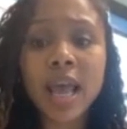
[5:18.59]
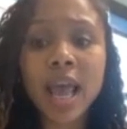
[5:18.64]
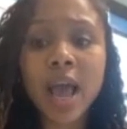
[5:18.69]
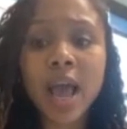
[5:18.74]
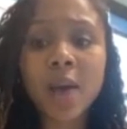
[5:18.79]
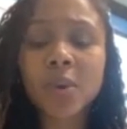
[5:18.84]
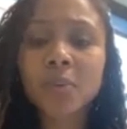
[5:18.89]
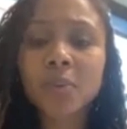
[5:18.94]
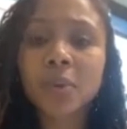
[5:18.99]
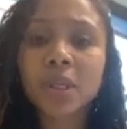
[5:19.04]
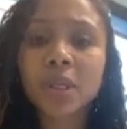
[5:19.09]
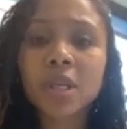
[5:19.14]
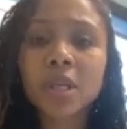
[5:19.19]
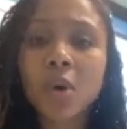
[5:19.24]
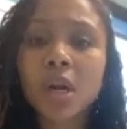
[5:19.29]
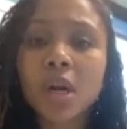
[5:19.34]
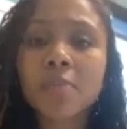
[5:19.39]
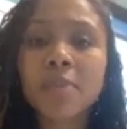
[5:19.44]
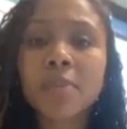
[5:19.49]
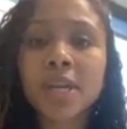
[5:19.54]
And we really
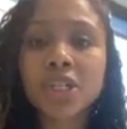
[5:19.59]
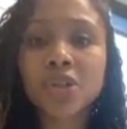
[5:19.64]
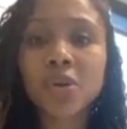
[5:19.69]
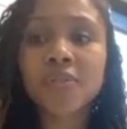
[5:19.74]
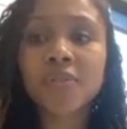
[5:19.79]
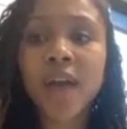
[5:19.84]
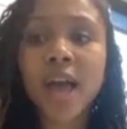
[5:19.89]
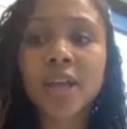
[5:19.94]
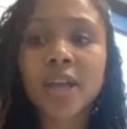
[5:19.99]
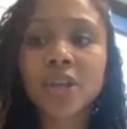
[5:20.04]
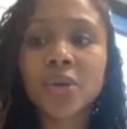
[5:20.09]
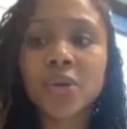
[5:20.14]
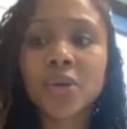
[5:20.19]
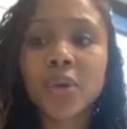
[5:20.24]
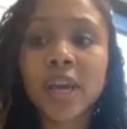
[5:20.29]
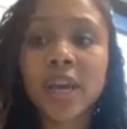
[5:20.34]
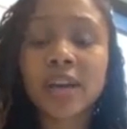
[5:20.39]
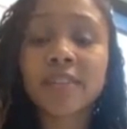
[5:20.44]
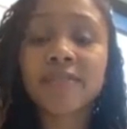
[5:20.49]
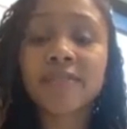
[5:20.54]
want to make sure that you
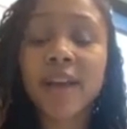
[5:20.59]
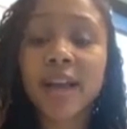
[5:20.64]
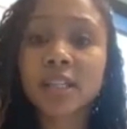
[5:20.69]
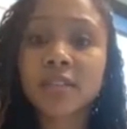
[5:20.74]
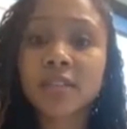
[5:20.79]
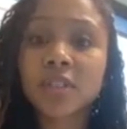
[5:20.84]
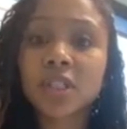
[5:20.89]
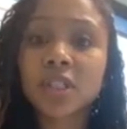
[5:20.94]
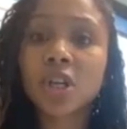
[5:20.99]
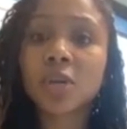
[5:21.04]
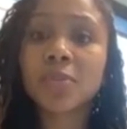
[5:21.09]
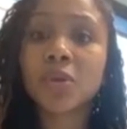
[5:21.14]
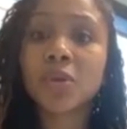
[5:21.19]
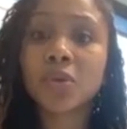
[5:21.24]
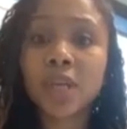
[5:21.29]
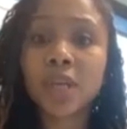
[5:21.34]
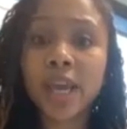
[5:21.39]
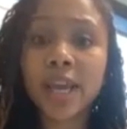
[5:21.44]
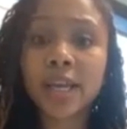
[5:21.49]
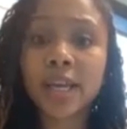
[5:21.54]
can effectively
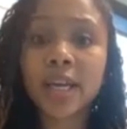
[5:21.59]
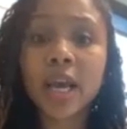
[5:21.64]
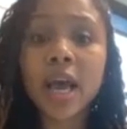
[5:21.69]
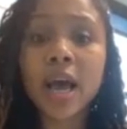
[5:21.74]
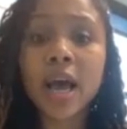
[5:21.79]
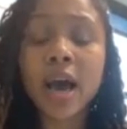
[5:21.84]
communicate